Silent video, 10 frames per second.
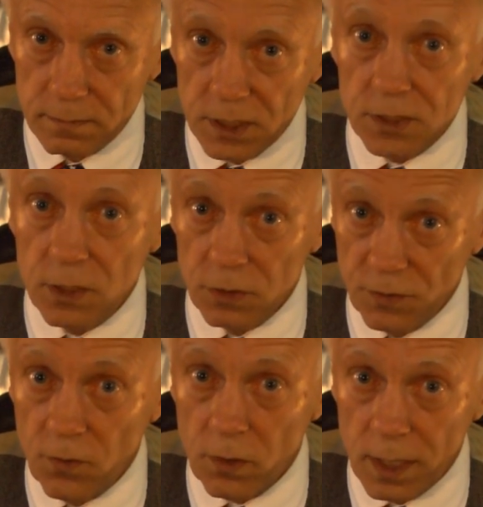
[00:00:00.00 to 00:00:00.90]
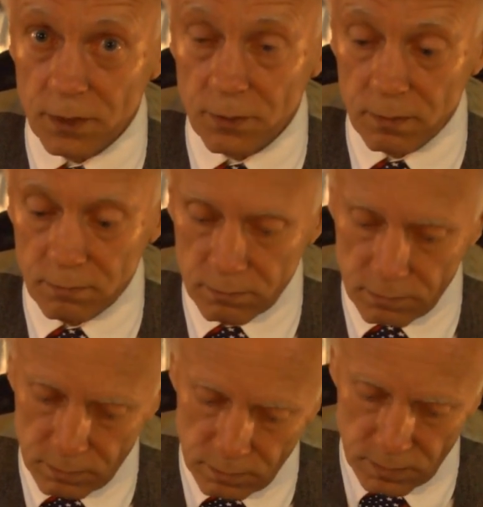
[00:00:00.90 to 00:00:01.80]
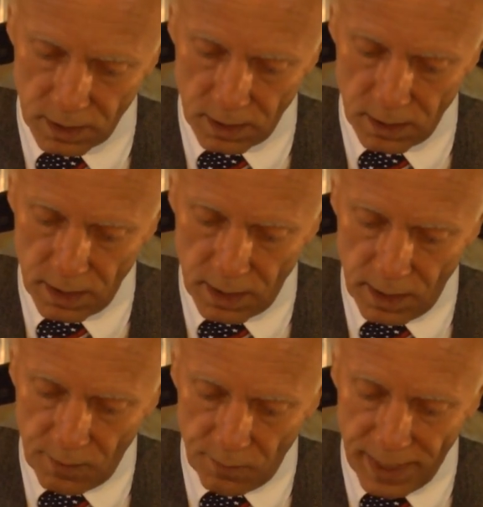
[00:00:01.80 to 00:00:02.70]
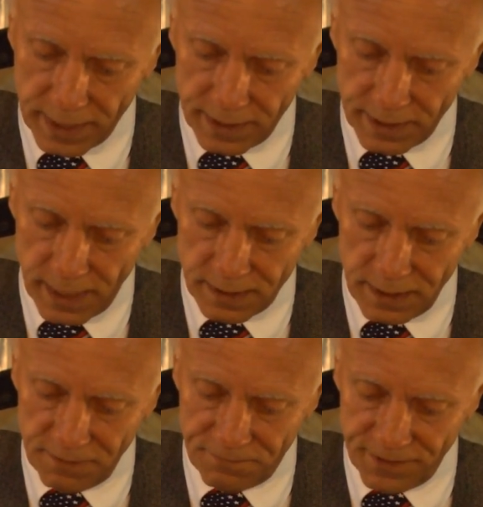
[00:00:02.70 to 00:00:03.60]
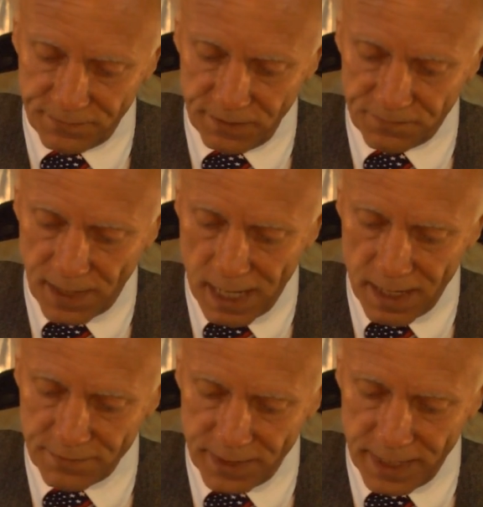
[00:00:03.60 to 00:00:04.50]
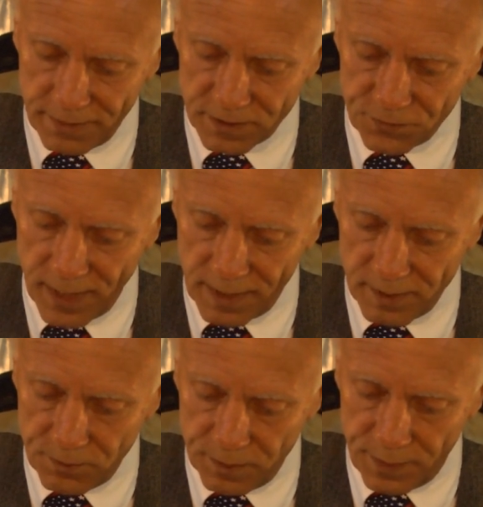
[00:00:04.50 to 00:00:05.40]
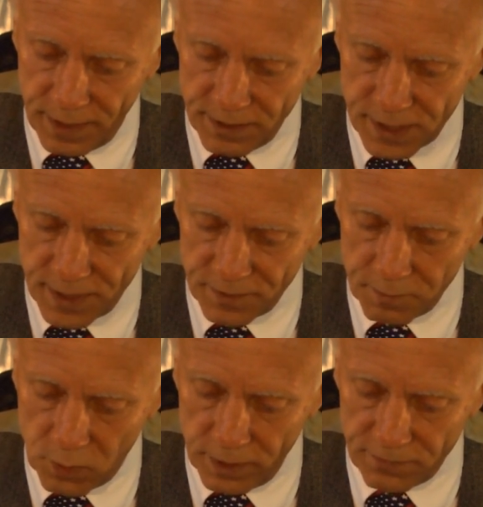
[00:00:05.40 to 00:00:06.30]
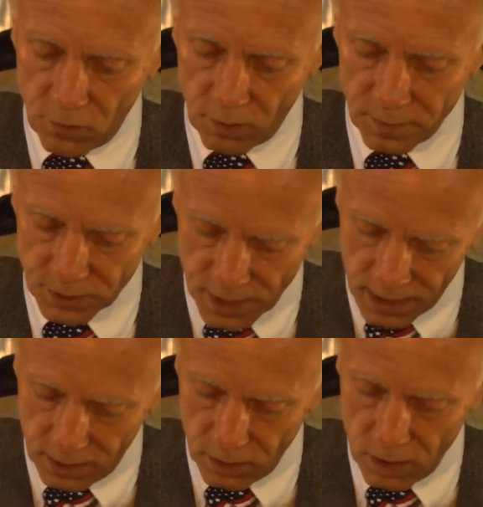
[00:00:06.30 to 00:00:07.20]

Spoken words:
Just those 400. Back in 1955, the average family would pay 7.4%.